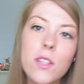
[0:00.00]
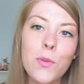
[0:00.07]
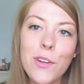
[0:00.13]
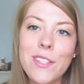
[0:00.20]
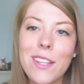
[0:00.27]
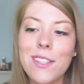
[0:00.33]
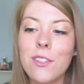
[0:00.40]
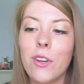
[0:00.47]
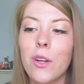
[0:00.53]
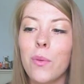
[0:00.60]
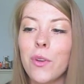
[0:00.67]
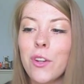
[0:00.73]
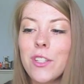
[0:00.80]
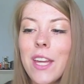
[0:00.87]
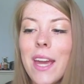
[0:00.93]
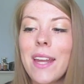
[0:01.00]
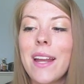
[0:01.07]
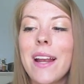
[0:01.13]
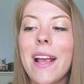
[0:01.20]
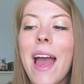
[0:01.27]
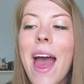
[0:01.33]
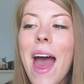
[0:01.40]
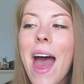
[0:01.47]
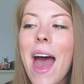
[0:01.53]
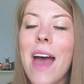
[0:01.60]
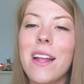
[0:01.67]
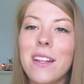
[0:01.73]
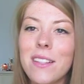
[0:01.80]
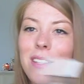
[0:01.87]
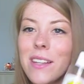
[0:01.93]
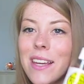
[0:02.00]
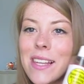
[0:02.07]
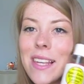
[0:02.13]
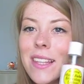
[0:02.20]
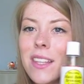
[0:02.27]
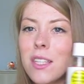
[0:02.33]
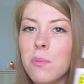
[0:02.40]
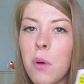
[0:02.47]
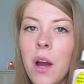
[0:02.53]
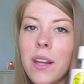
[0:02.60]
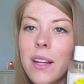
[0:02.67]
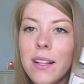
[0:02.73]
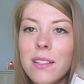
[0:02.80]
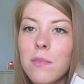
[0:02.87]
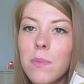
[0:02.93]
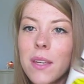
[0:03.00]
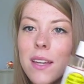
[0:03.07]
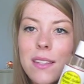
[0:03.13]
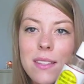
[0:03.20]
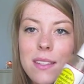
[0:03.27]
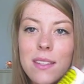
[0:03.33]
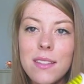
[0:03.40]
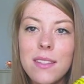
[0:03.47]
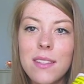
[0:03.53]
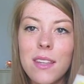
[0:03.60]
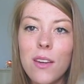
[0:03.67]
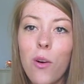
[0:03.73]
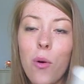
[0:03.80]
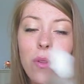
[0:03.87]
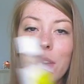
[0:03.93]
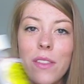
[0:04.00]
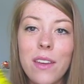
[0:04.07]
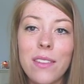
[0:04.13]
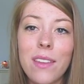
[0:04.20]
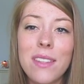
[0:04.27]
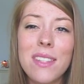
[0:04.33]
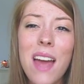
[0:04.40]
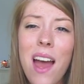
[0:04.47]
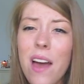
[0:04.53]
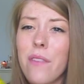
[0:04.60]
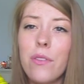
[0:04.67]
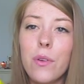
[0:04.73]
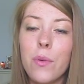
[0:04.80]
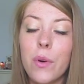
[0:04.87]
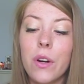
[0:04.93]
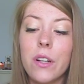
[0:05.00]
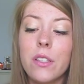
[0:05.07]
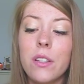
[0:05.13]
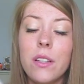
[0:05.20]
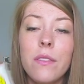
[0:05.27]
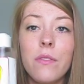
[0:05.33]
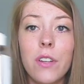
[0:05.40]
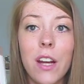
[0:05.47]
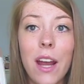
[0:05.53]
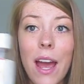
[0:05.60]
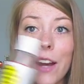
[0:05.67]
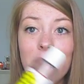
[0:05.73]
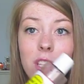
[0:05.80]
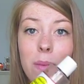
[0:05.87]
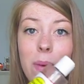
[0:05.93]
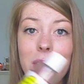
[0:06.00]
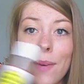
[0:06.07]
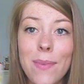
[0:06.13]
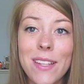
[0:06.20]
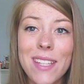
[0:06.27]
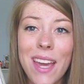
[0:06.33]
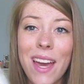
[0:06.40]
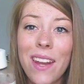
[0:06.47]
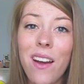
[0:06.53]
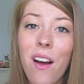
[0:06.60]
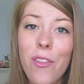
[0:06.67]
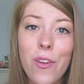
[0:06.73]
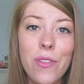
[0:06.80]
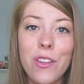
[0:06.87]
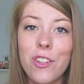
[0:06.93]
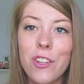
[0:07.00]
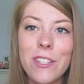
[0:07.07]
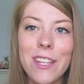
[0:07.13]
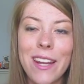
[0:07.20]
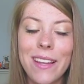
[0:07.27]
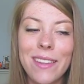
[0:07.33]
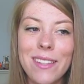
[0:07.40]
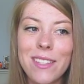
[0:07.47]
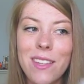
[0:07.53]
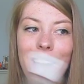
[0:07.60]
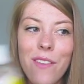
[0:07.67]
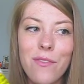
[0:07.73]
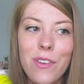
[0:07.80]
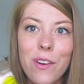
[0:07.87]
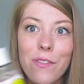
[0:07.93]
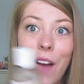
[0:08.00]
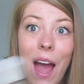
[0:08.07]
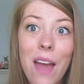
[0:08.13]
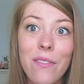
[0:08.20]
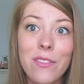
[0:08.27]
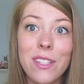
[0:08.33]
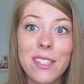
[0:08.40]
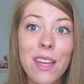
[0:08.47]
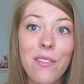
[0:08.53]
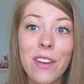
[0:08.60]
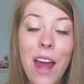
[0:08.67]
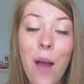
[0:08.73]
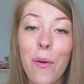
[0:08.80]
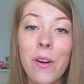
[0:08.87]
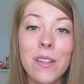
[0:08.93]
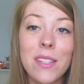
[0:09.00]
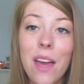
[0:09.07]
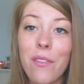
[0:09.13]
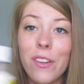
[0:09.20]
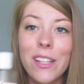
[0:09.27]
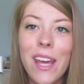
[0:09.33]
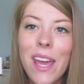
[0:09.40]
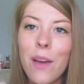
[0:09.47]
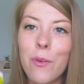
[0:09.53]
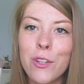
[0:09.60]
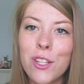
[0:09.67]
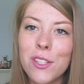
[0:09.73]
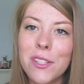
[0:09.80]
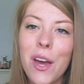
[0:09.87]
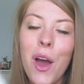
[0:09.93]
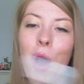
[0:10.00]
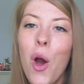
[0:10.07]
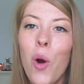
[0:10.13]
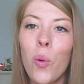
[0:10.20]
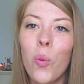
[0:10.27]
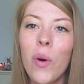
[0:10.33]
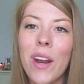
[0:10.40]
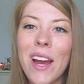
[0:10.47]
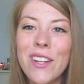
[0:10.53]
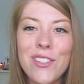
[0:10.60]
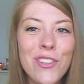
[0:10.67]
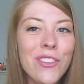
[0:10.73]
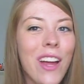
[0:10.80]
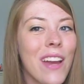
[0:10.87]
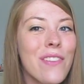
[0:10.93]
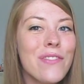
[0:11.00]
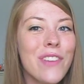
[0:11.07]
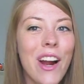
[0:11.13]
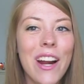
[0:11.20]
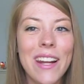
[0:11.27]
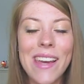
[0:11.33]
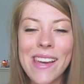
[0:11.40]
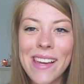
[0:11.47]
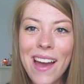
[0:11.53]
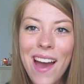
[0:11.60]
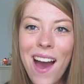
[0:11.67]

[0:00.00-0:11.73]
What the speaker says: wear sunscreen when you're tanning, and get this product because it's the only thing that's ever worked for actually making me tan, other than just sitting in the sun for 5 to 7 hours every day, which is what I do lifeguarding.